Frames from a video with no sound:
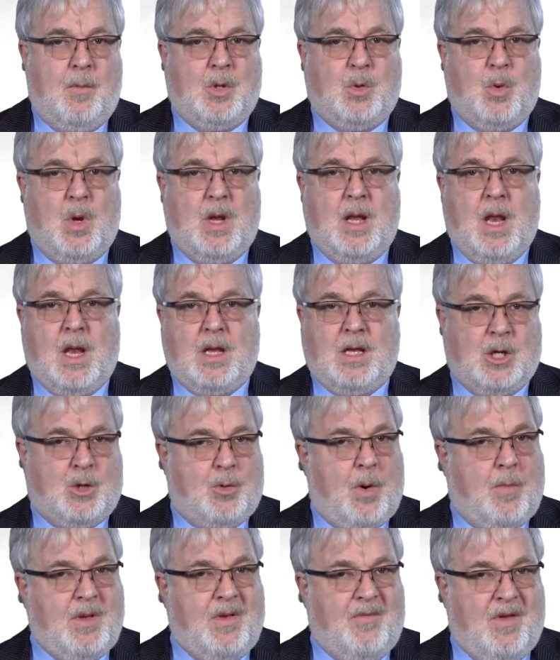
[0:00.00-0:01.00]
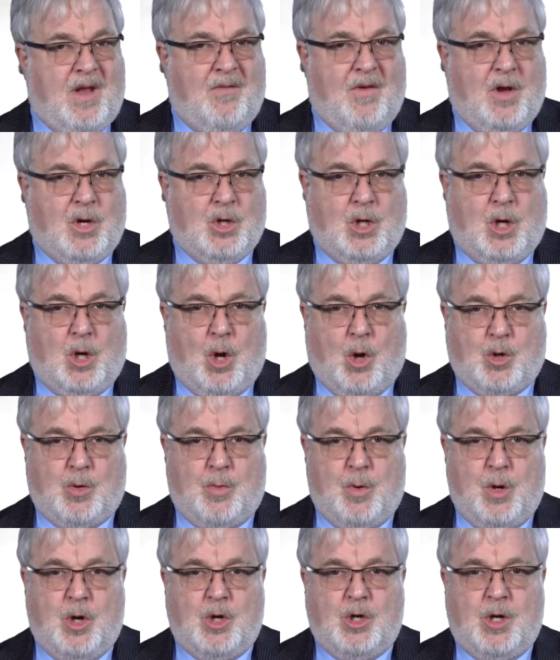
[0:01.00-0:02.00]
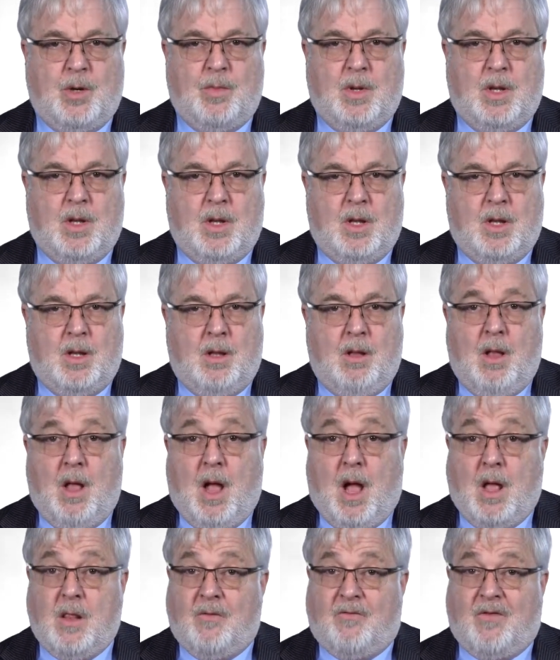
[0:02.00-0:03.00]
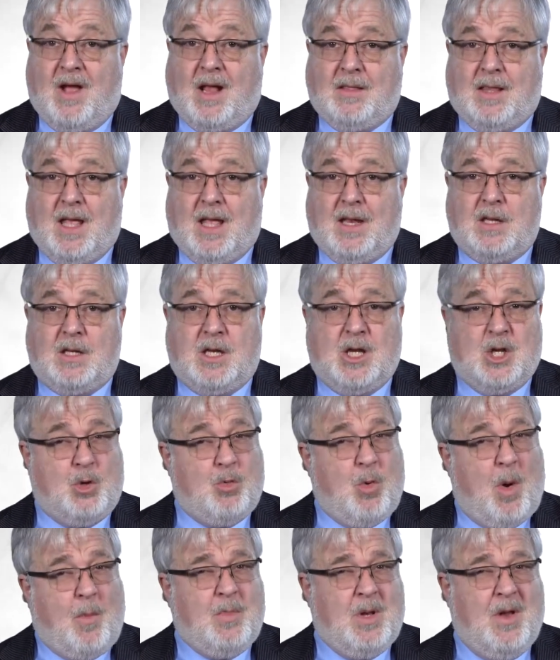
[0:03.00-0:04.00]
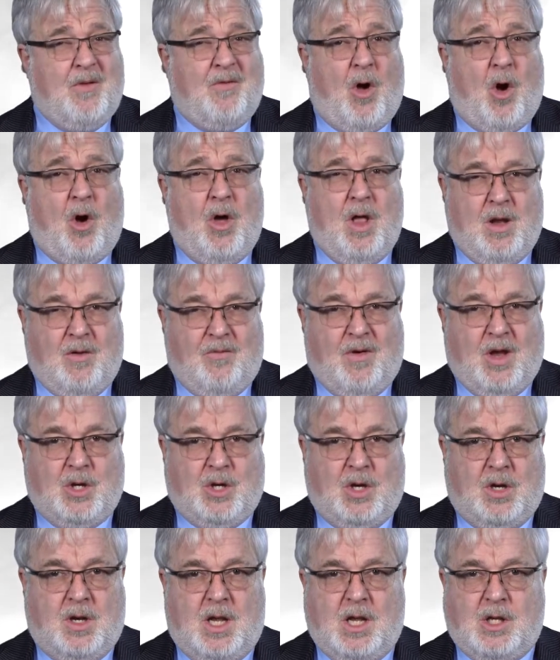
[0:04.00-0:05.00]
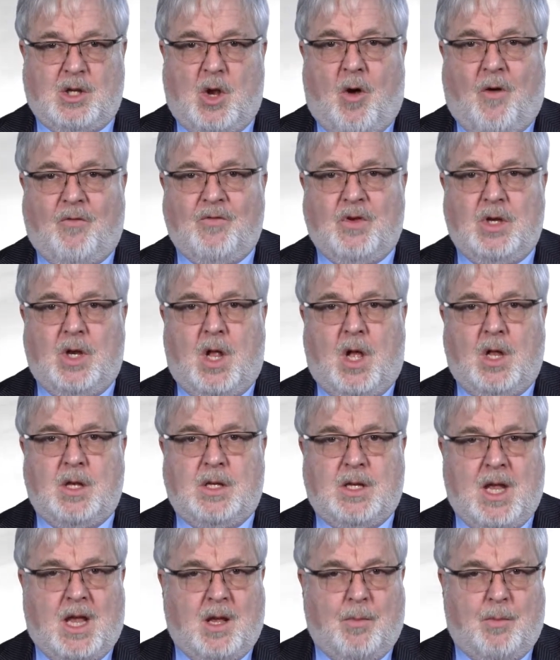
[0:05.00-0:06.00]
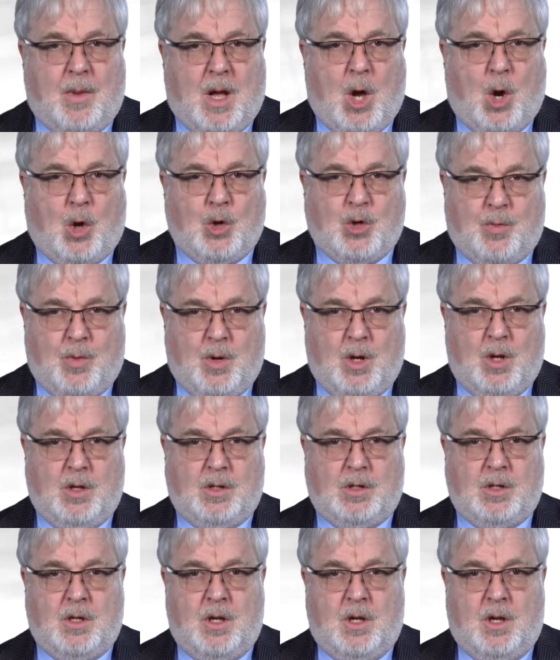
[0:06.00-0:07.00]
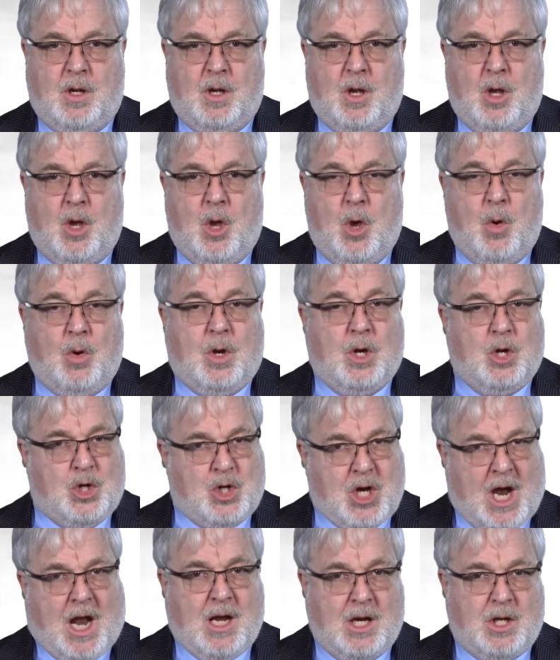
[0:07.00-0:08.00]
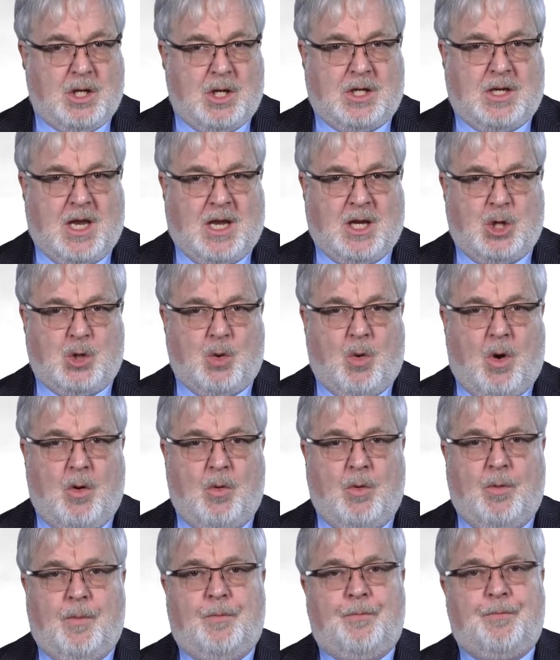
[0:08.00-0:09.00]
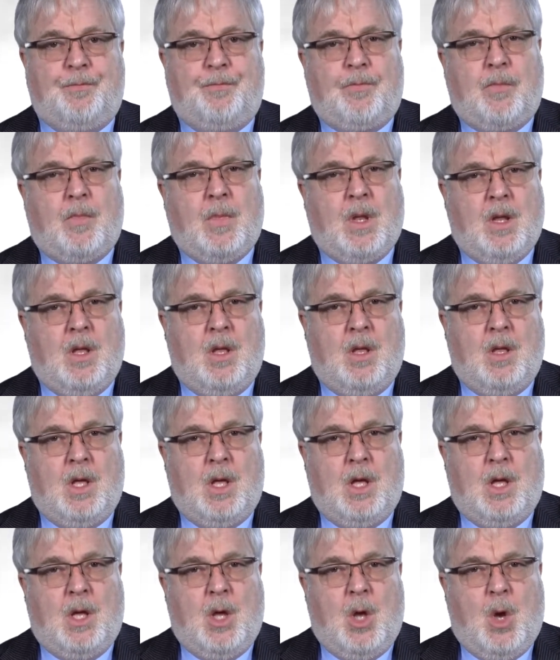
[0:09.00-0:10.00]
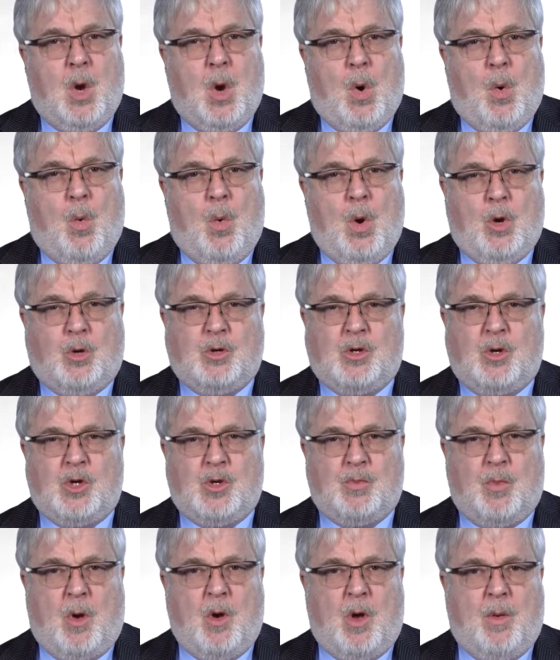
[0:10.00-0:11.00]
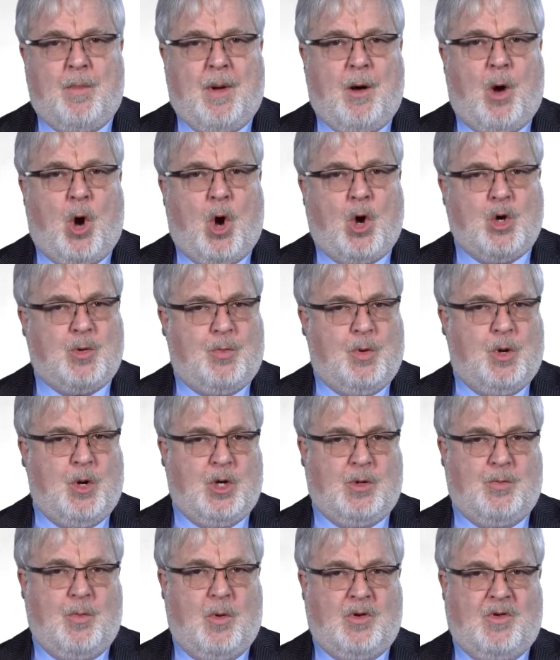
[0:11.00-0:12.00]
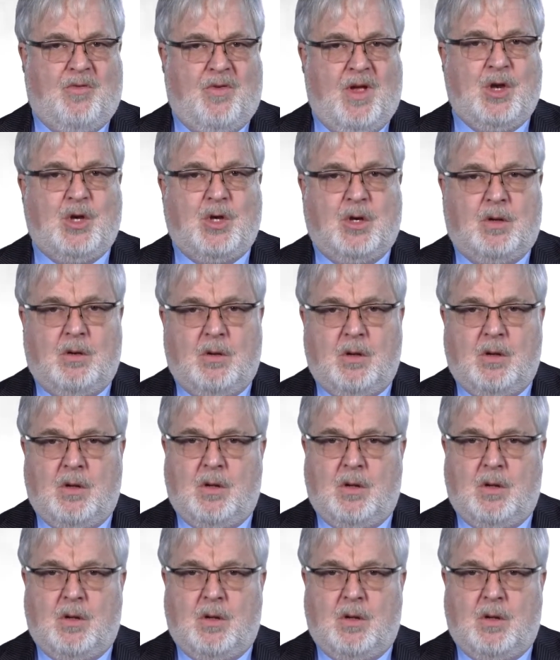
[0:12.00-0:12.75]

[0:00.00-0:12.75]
between disruptive innovation and entrepreneurship, and the fact that disruptive innovation is often undertaken by entrepreneurs who can challenge the status quo. We also spoke about entrepreneurs' motivation.